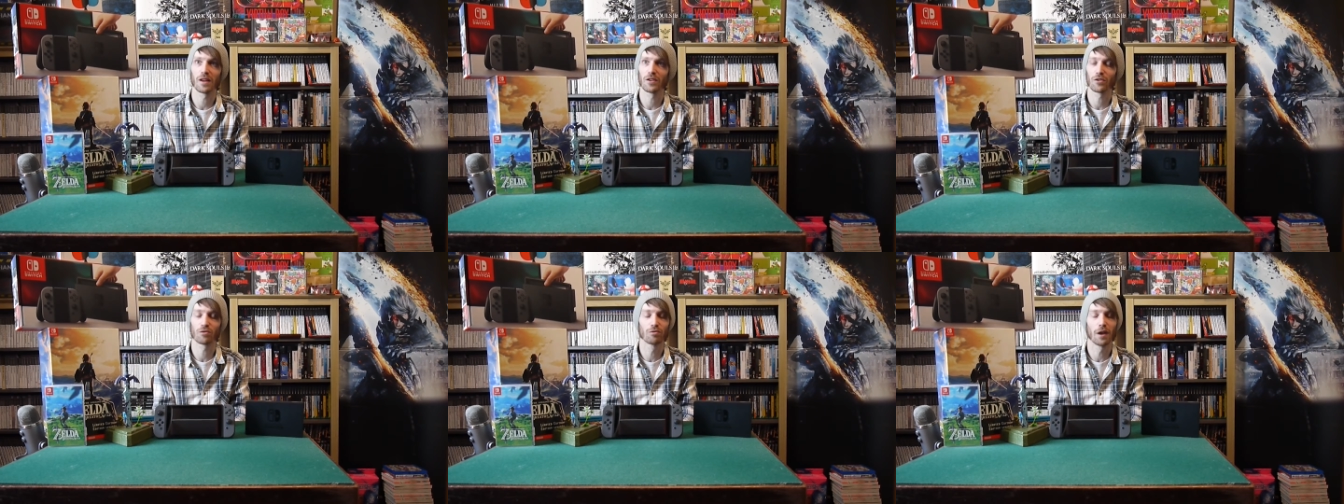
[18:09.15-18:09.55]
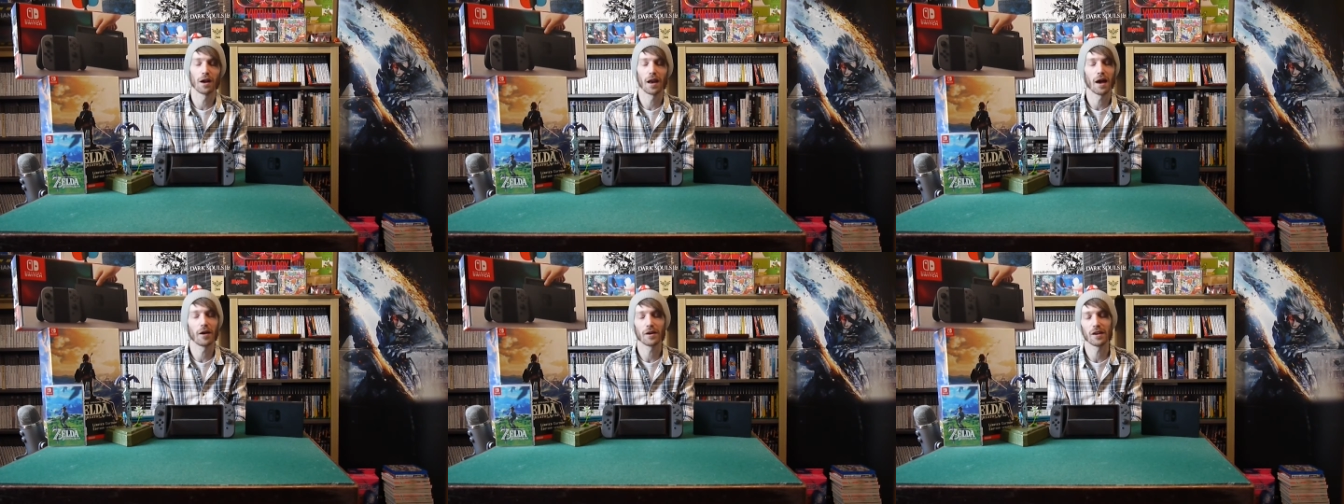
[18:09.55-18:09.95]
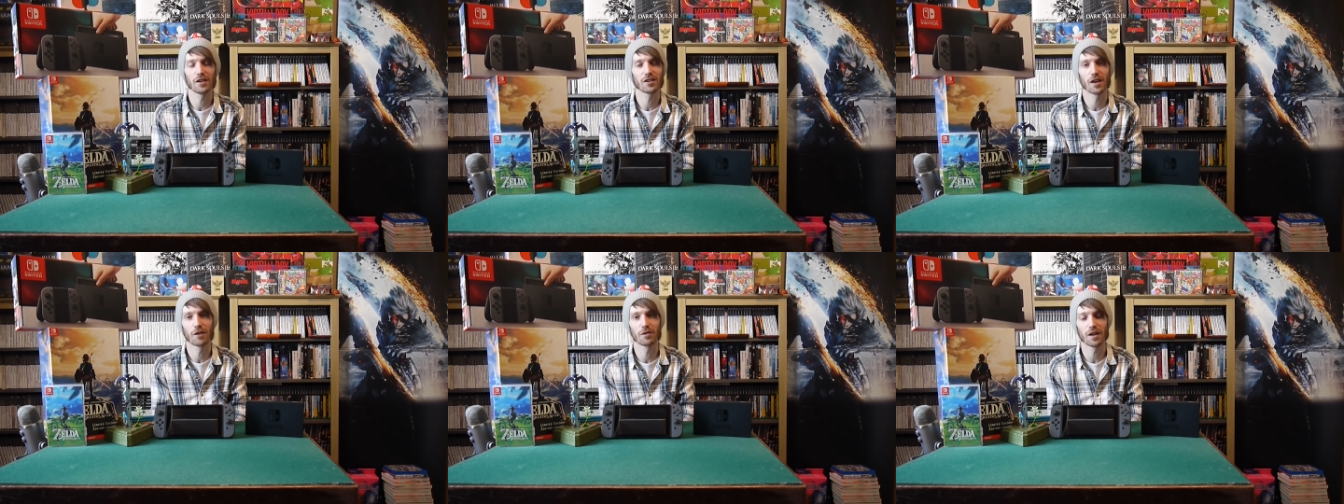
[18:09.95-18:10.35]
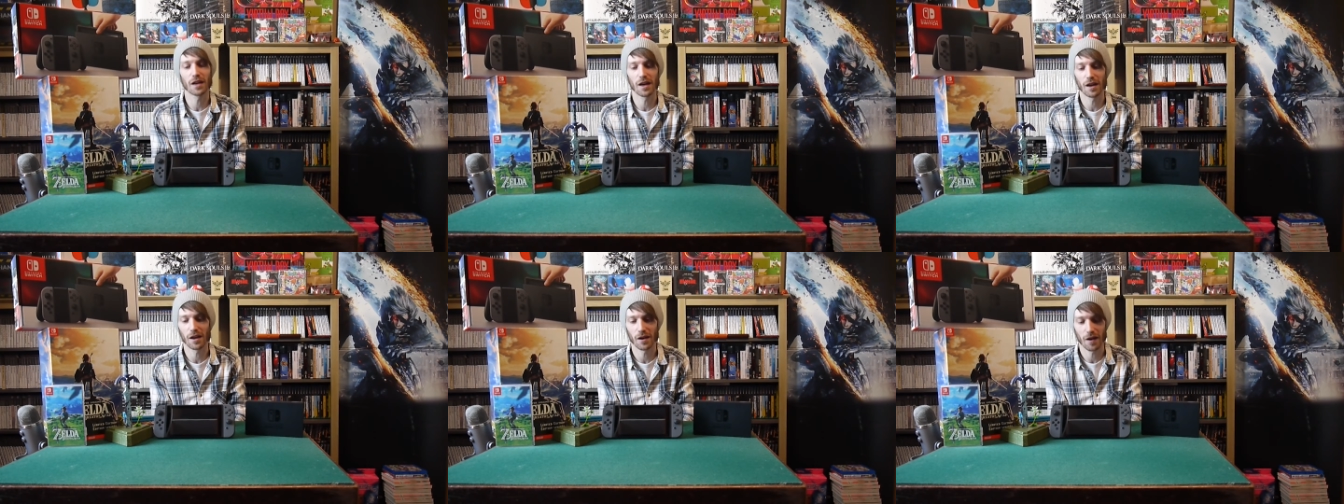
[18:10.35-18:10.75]
just reel out each and every
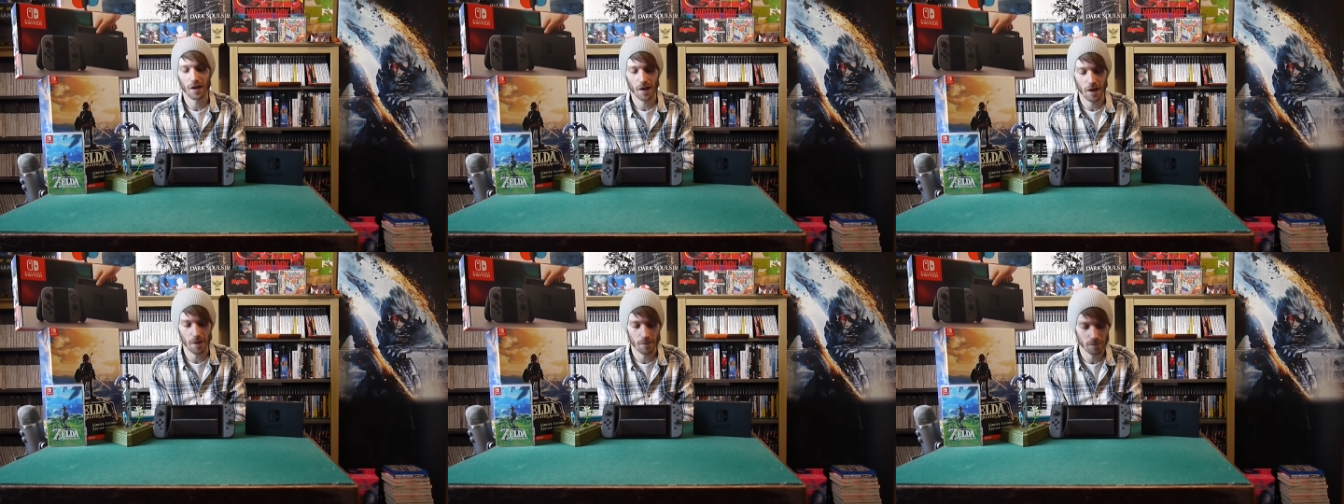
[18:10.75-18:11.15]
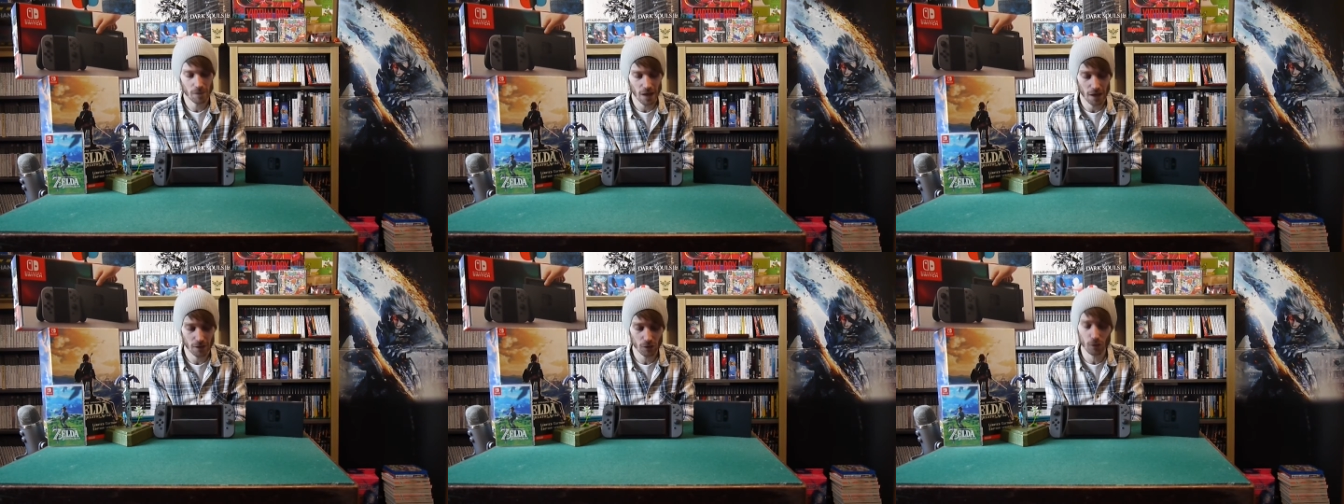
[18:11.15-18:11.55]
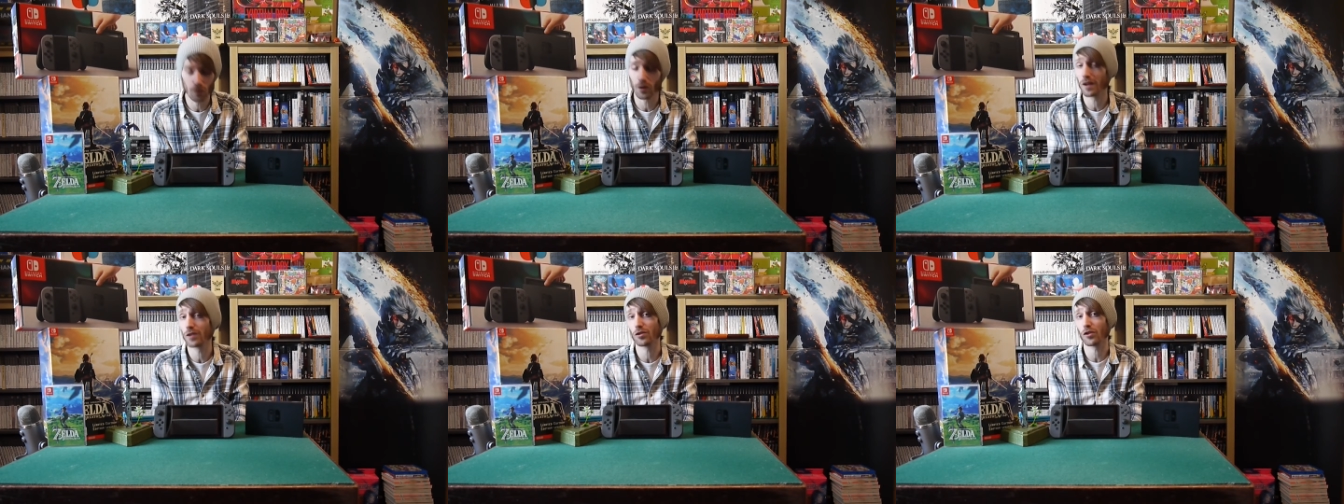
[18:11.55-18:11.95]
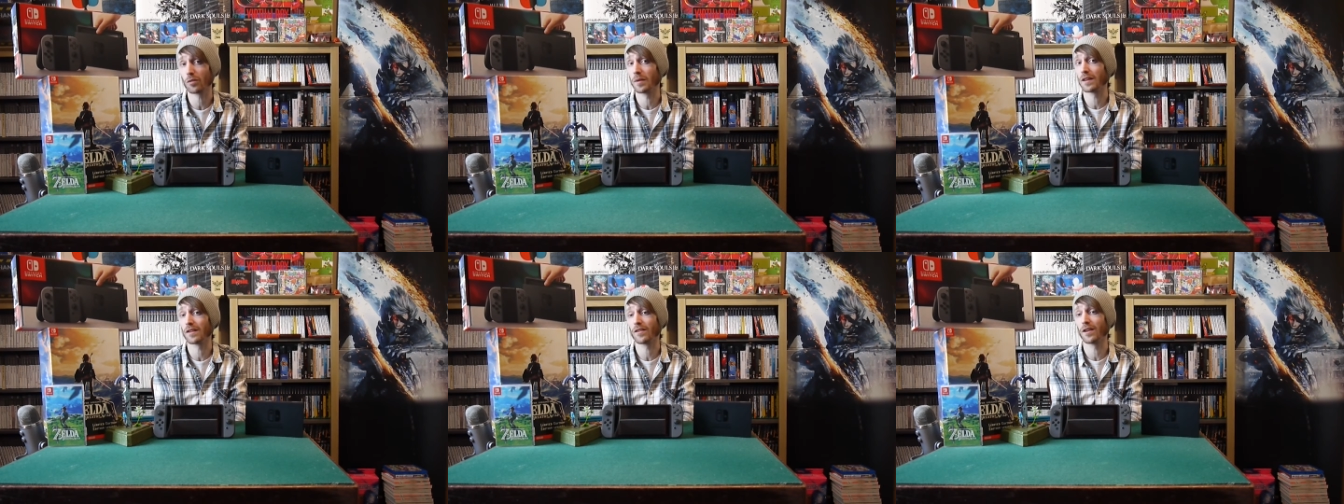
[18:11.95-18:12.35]
year. Yeah, do not interest
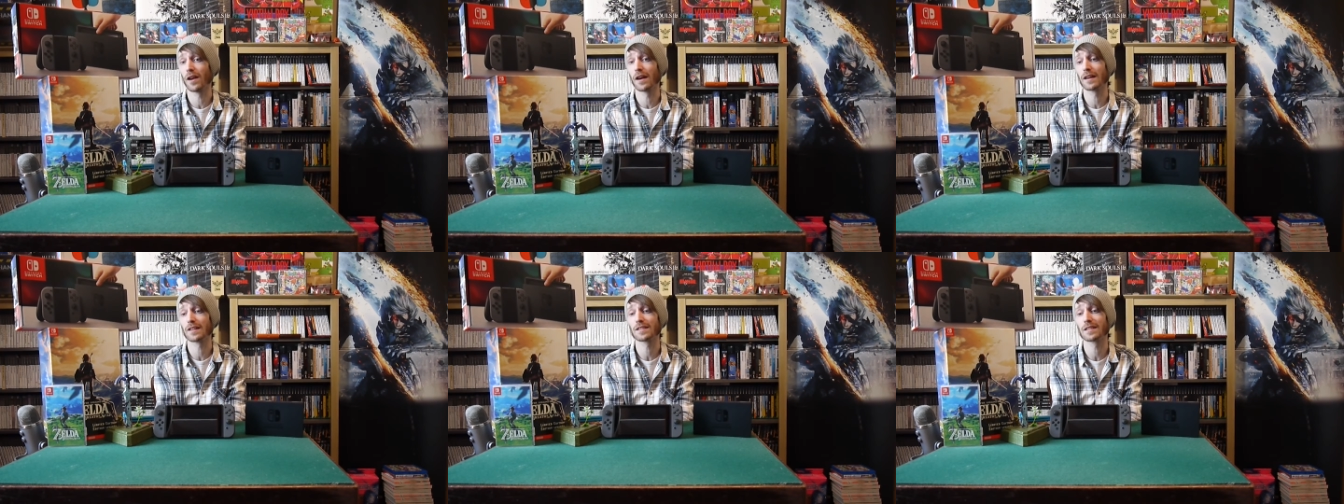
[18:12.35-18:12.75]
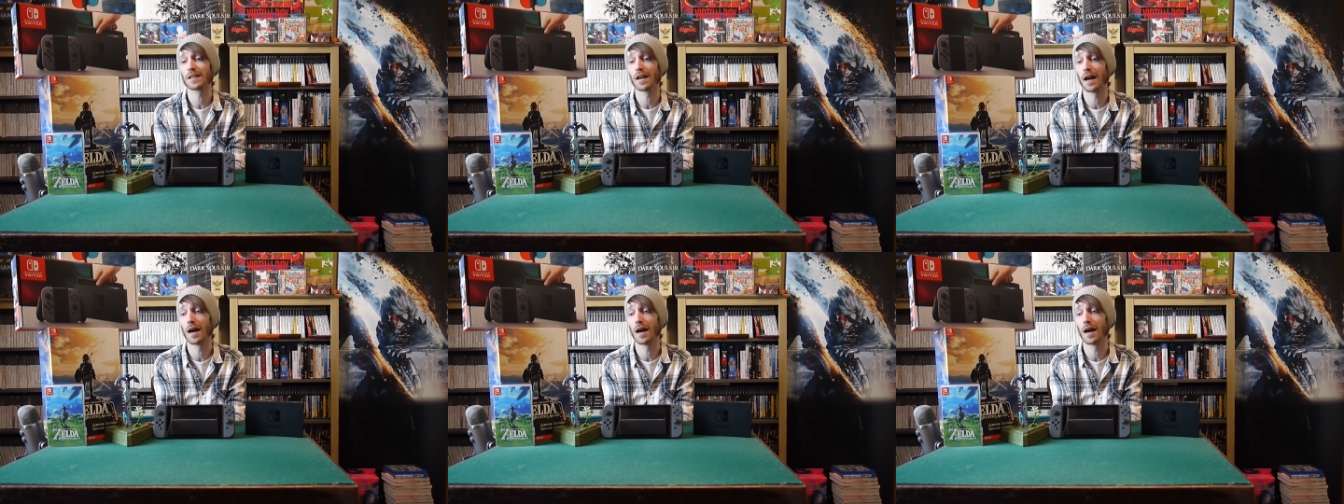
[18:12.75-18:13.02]
me in the slightest.